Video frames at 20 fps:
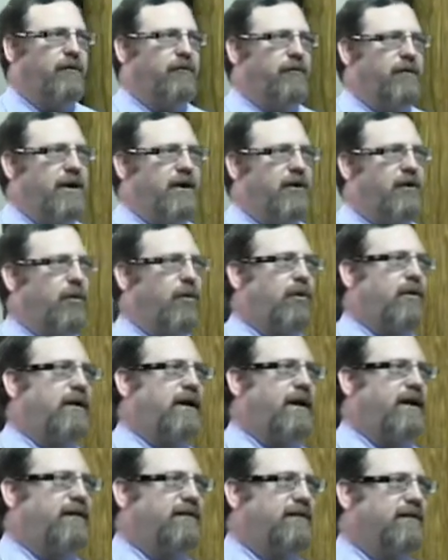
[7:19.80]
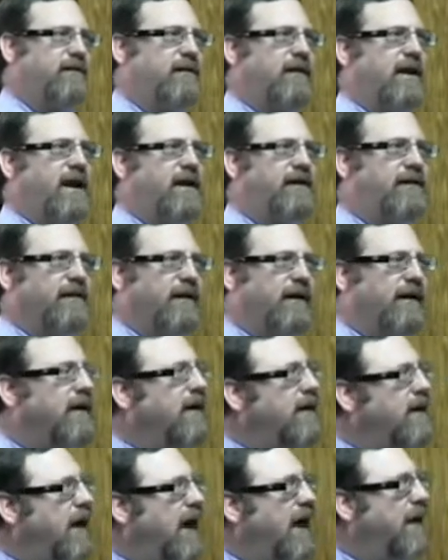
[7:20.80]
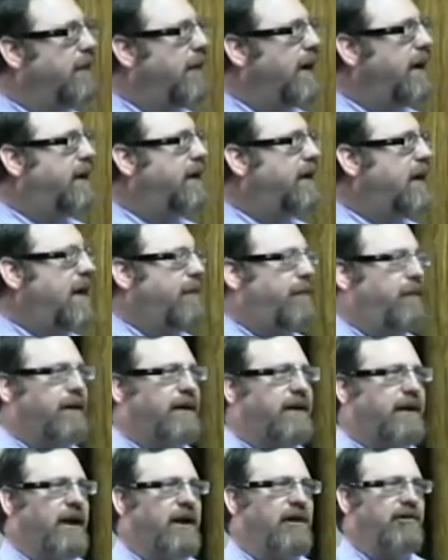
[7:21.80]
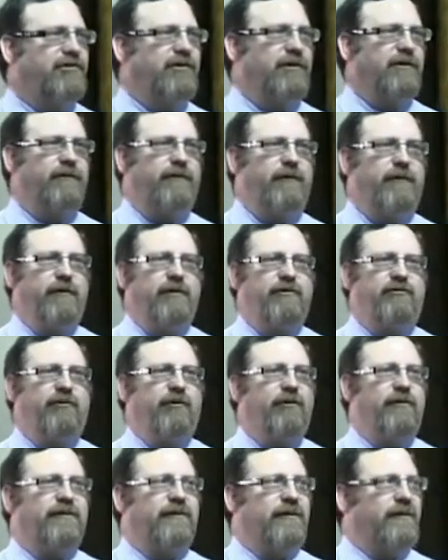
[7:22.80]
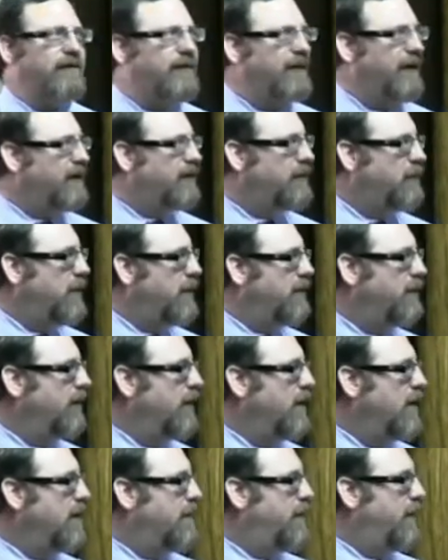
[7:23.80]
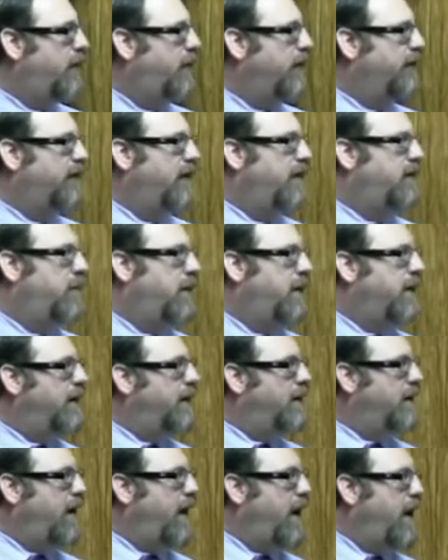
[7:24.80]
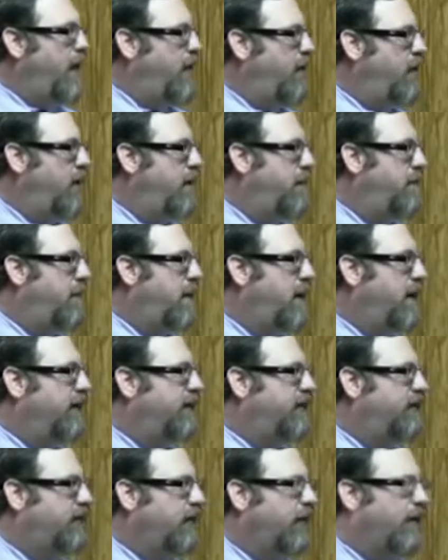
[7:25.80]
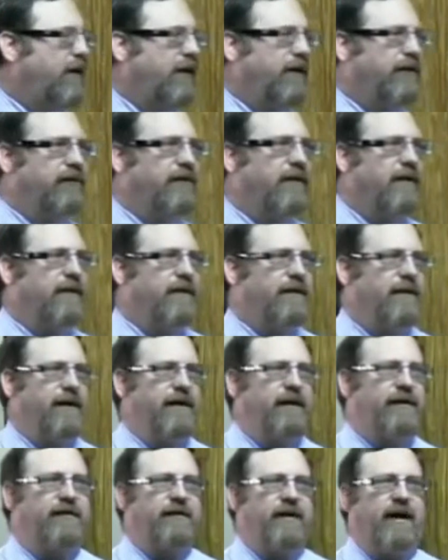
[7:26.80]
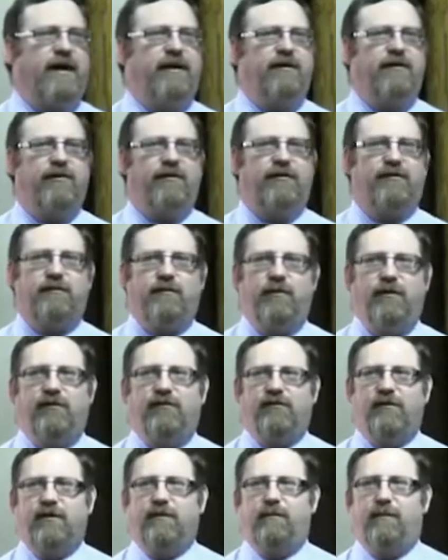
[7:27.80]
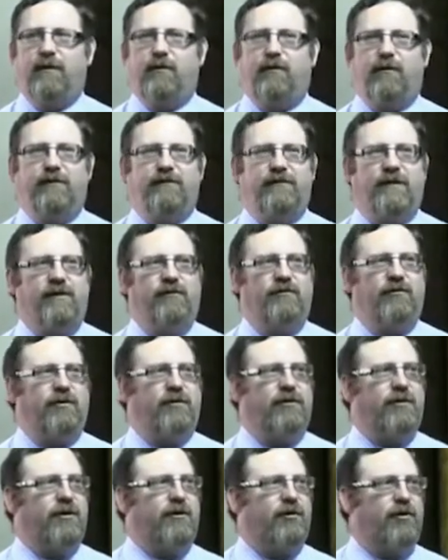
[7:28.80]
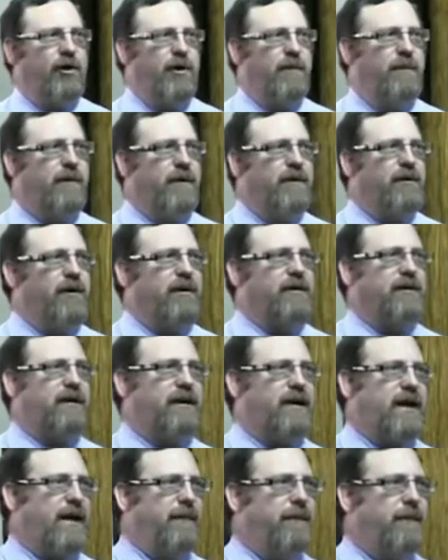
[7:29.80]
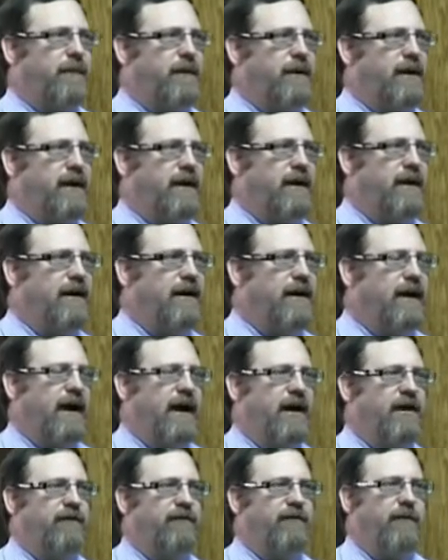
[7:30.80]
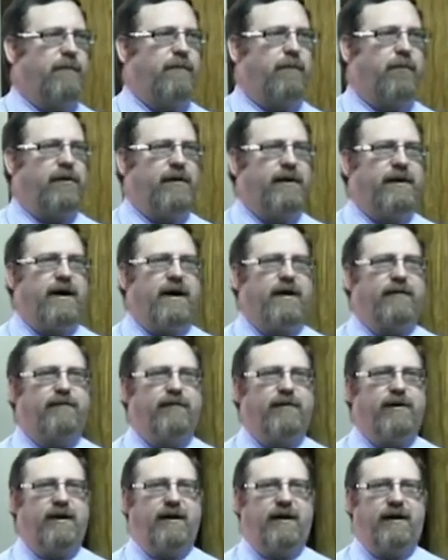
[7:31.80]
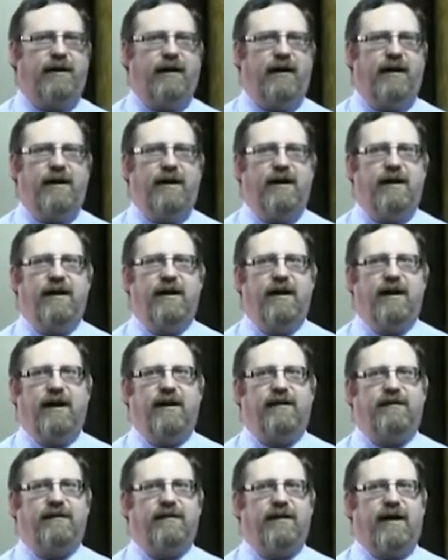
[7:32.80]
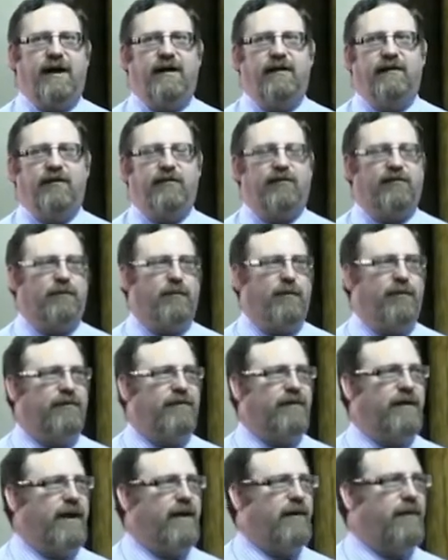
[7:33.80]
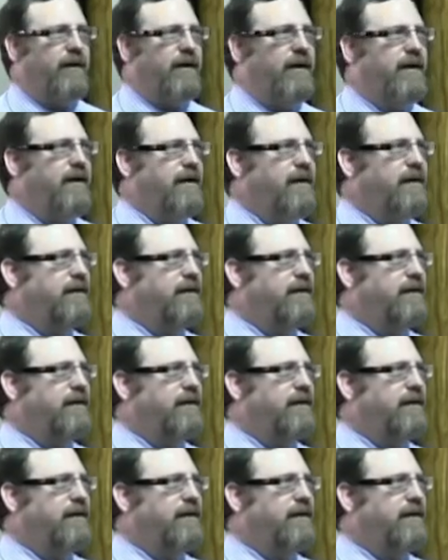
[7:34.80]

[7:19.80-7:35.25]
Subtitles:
3 court cases later, and make an application for reduced assessment because there's been an error by SARS that is undisputed because they took the group and not the company, and if you put it out very clearly, it's an undisputed error.